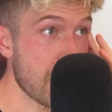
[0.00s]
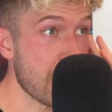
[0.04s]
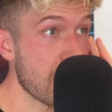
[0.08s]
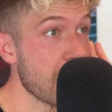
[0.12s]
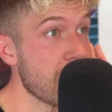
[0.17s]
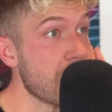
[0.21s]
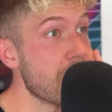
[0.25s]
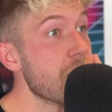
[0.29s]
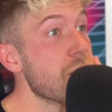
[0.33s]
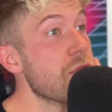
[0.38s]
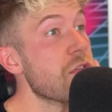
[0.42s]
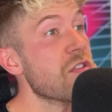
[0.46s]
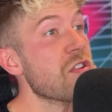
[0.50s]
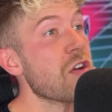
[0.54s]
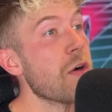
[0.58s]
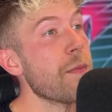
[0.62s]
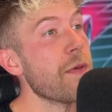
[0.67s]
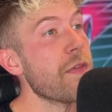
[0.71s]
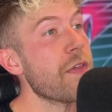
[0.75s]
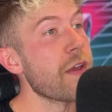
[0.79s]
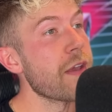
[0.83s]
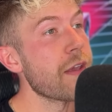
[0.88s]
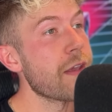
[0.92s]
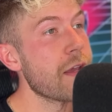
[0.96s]
and just got
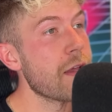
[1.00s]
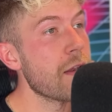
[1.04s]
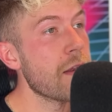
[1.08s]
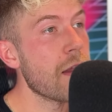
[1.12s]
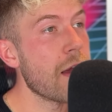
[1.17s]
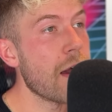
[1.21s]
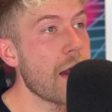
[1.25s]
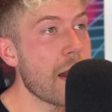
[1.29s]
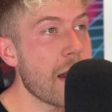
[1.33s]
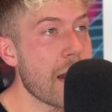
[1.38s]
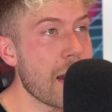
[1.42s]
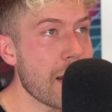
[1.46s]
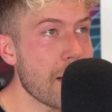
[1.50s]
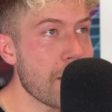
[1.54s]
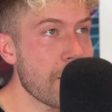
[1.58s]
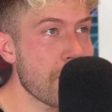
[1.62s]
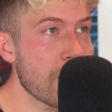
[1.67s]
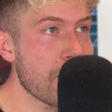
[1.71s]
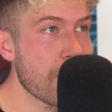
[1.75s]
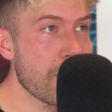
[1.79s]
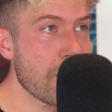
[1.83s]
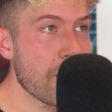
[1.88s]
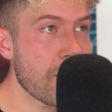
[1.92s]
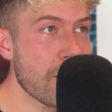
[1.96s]
me thinking.
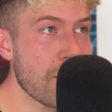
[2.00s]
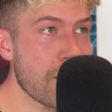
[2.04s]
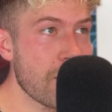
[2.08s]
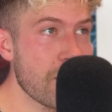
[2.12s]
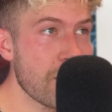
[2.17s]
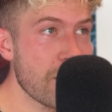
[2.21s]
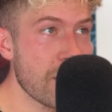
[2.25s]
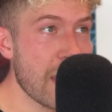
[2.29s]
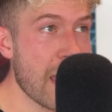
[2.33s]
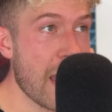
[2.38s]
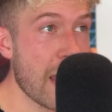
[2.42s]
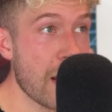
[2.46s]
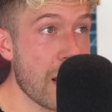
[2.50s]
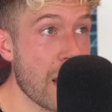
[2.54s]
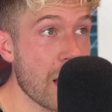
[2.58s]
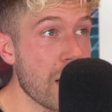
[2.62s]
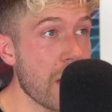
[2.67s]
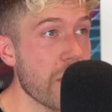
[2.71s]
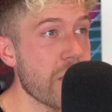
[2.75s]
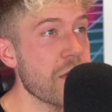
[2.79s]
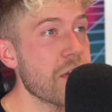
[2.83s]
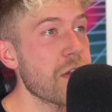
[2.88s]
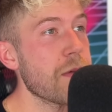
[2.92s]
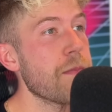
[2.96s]
Um, yeah,
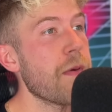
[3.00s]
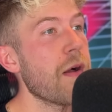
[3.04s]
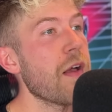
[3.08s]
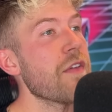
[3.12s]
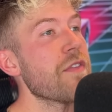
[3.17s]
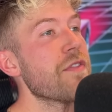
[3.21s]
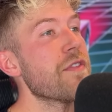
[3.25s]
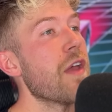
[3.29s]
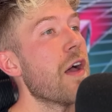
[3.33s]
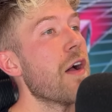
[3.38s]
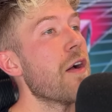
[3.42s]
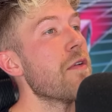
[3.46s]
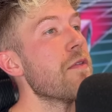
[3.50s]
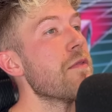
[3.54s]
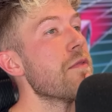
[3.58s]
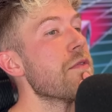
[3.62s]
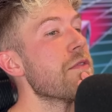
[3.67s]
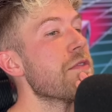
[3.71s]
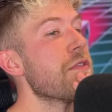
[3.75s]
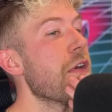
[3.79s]
another good milestone.